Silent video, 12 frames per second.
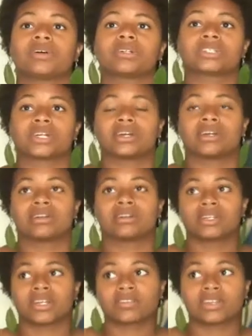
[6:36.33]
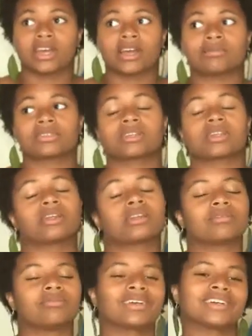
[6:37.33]
which I currently have the app
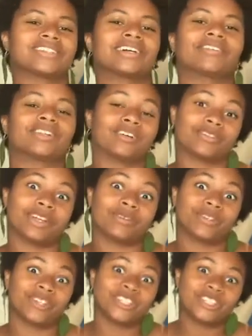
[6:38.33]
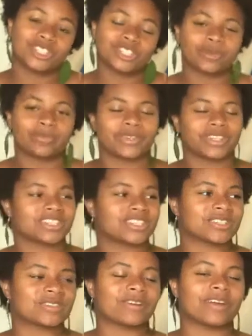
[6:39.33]
deleted because I have a love-hate relationship with
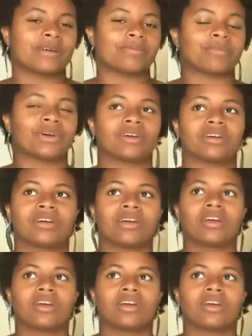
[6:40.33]
Instagram, but